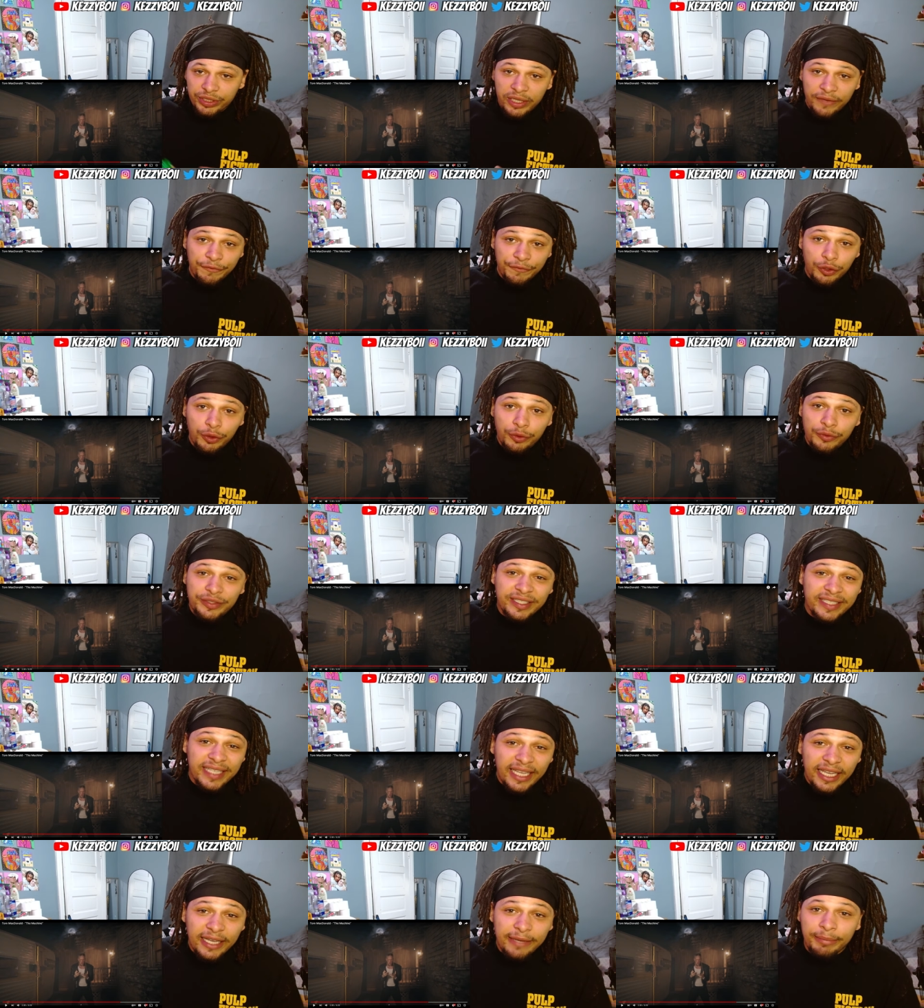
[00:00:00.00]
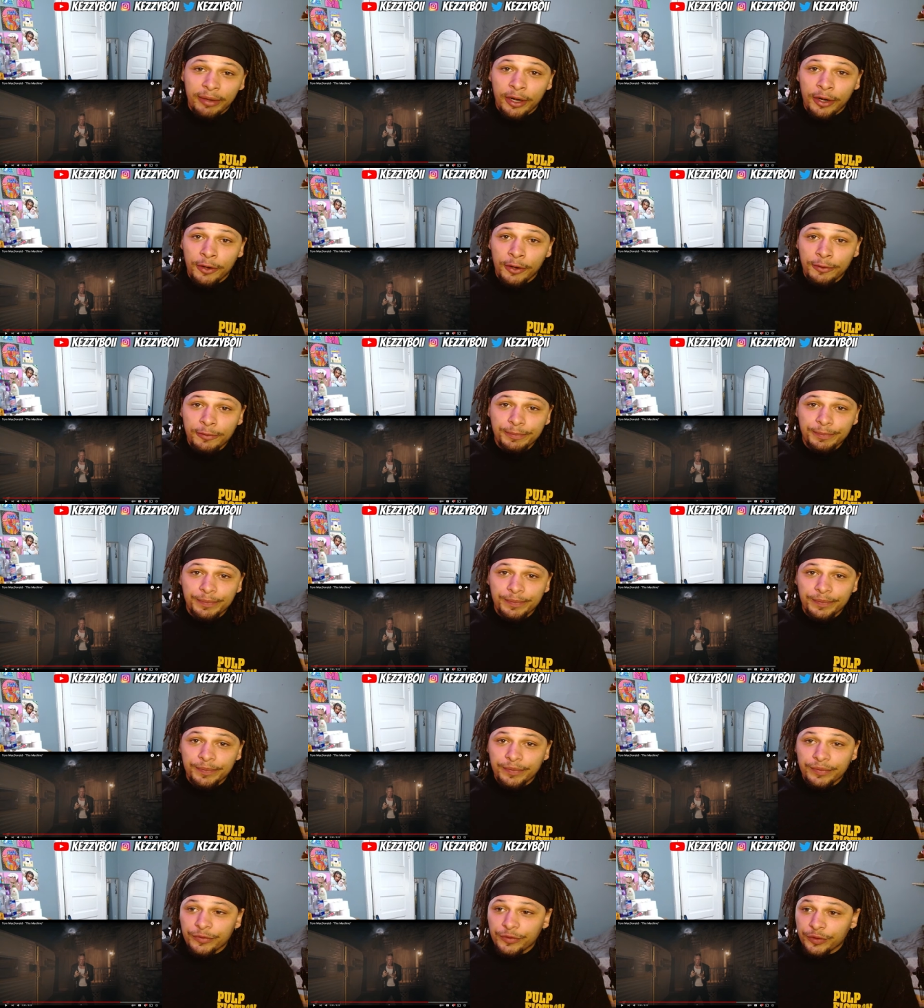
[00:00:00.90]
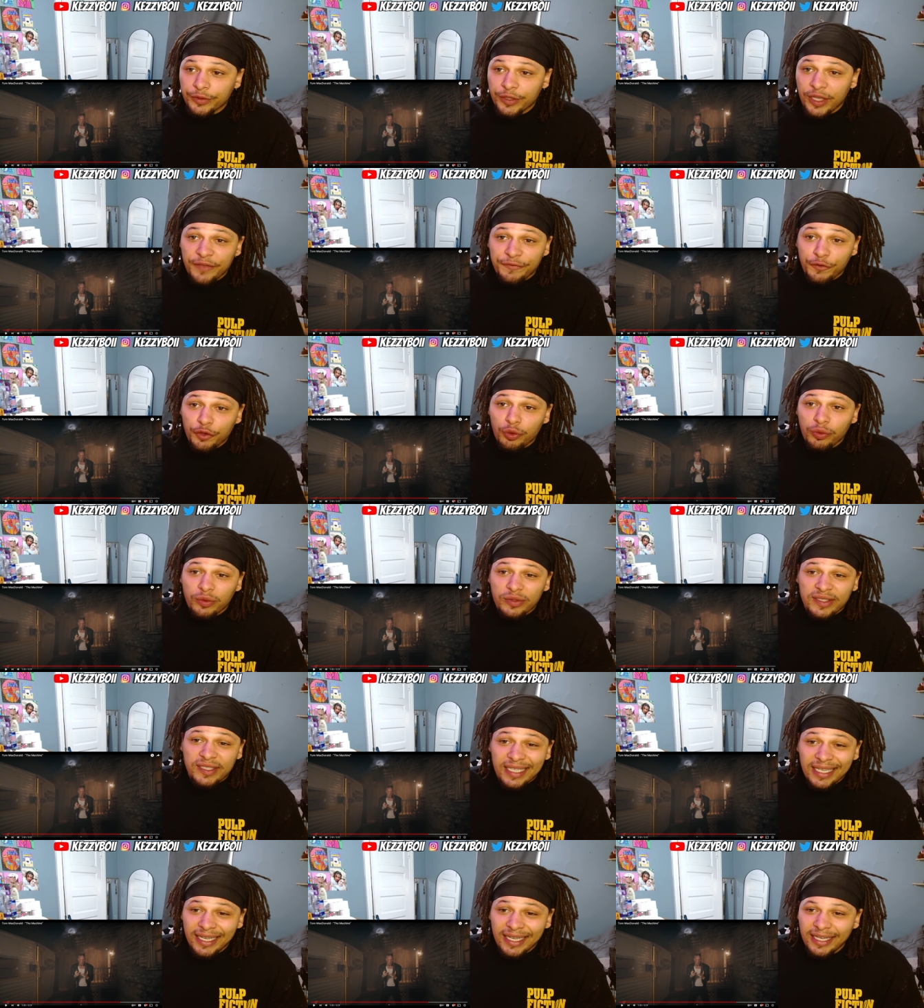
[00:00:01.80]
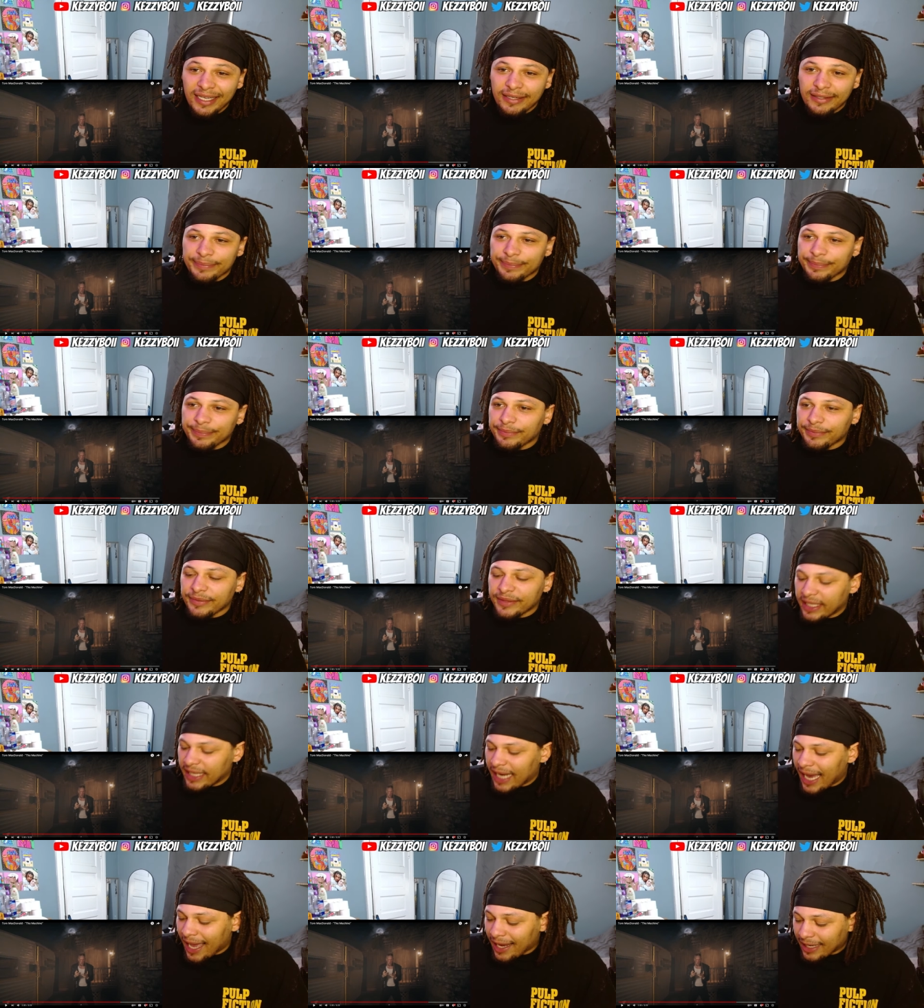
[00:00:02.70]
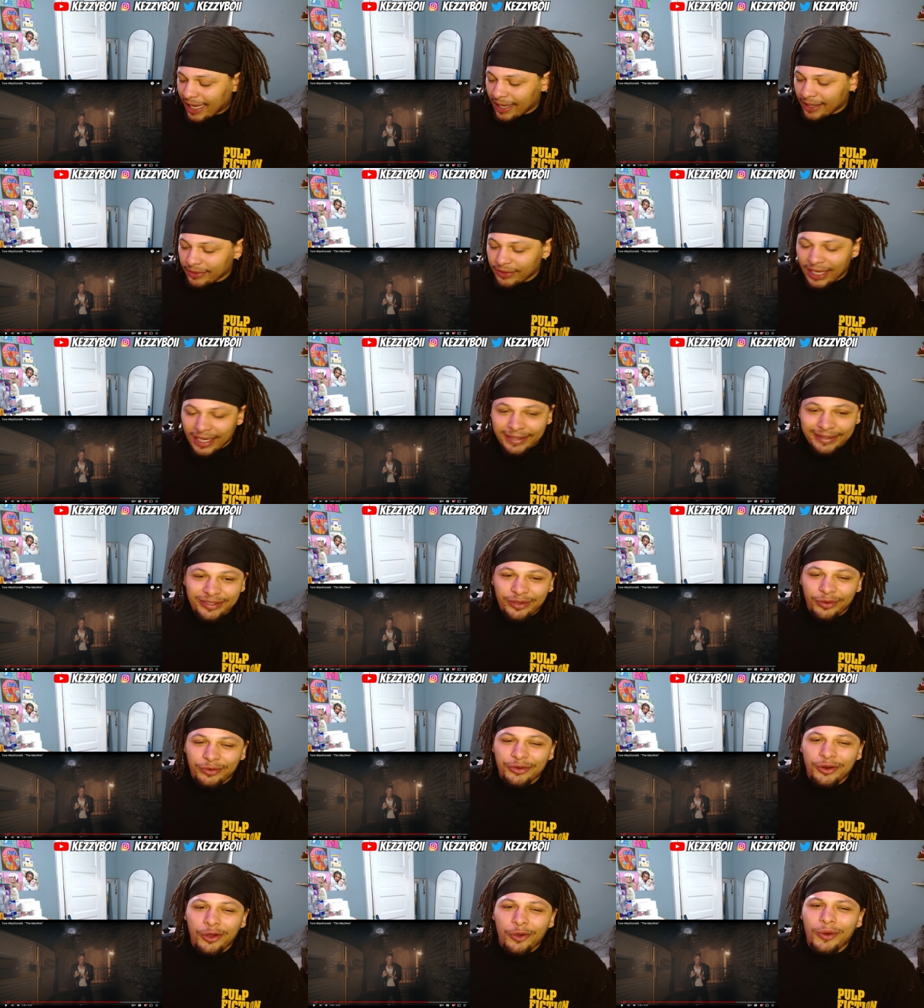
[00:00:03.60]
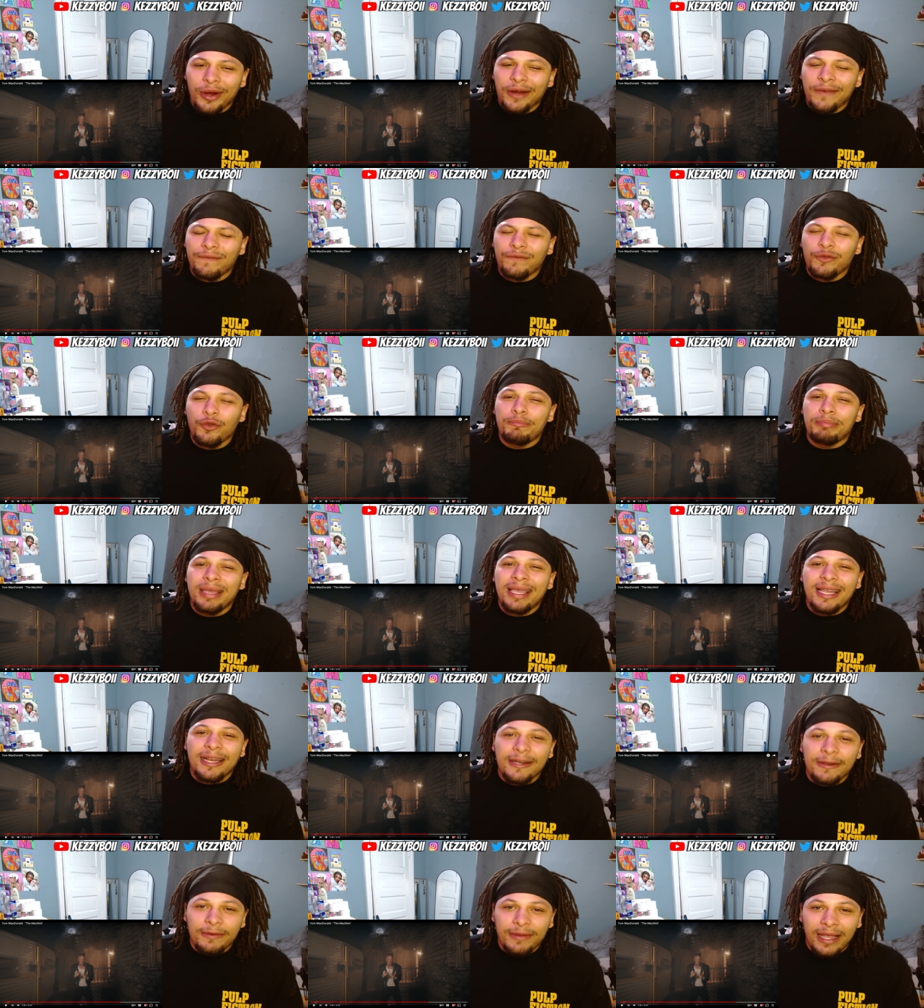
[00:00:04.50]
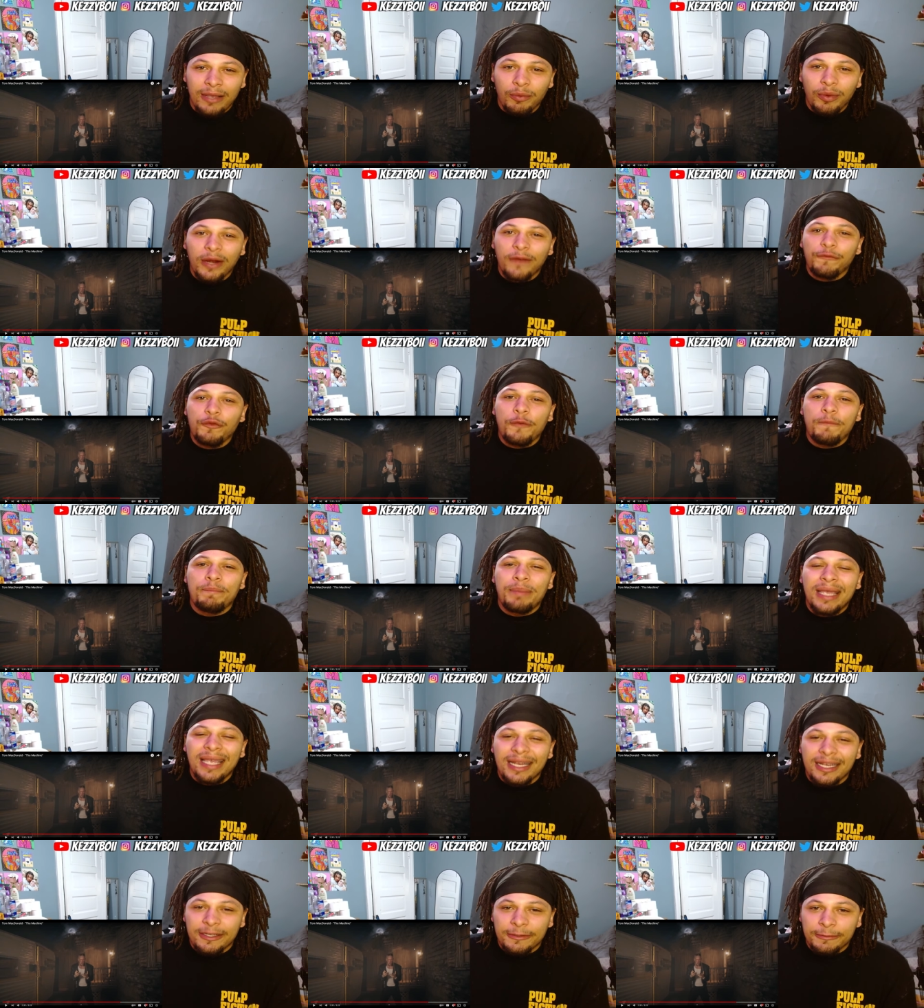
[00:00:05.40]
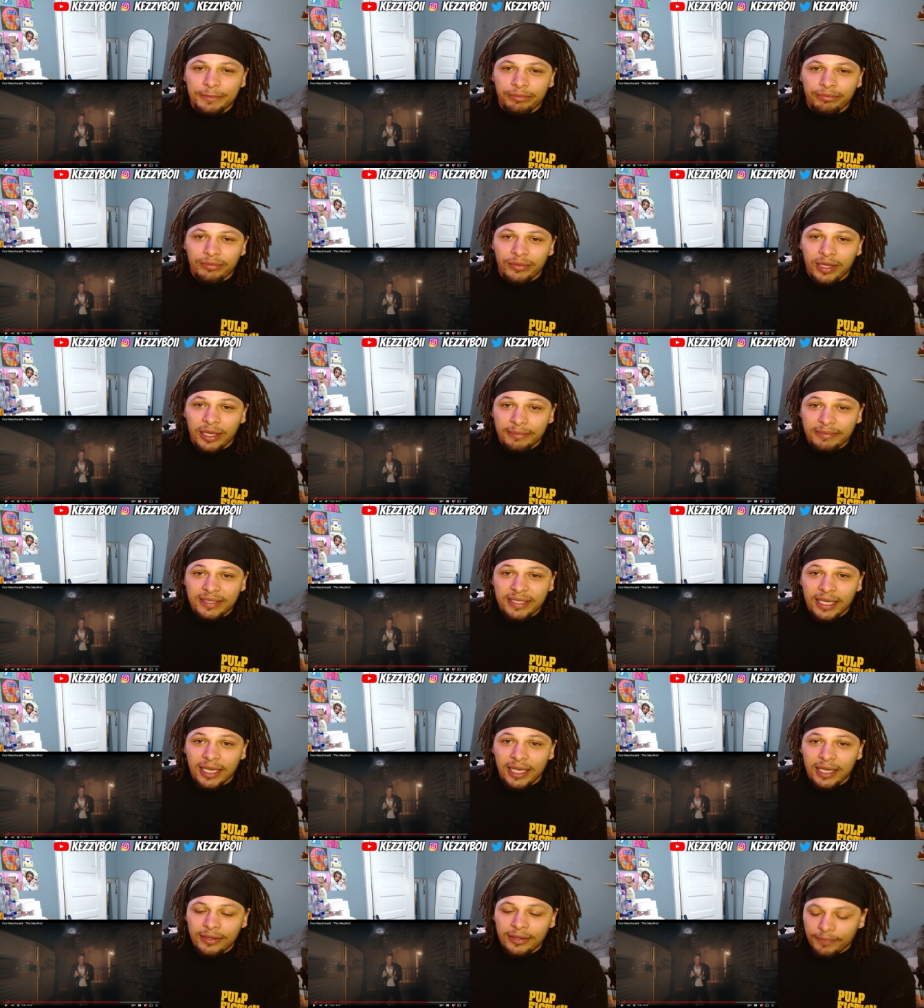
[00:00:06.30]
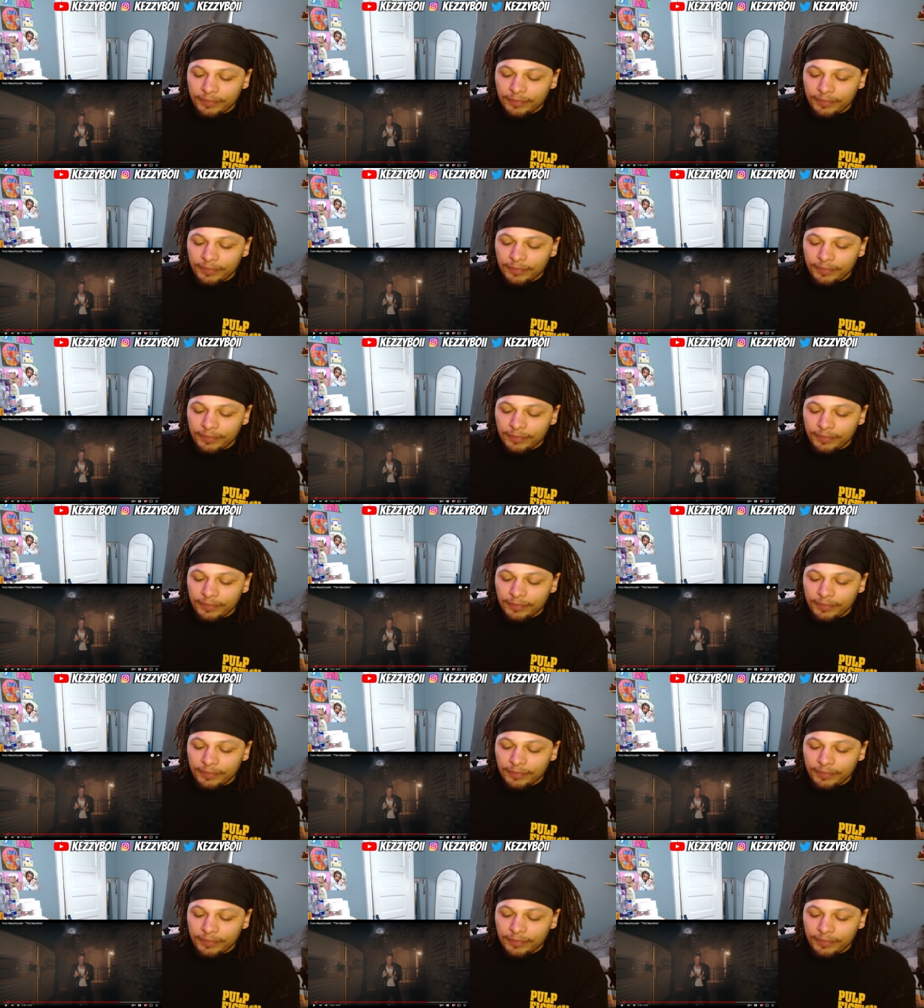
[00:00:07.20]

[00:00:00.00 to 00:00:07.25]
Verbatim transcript: if you don't see it, bro, if you don't see it, then I I, I just don't know where have you been. Like where have you been? You know what I'm saying?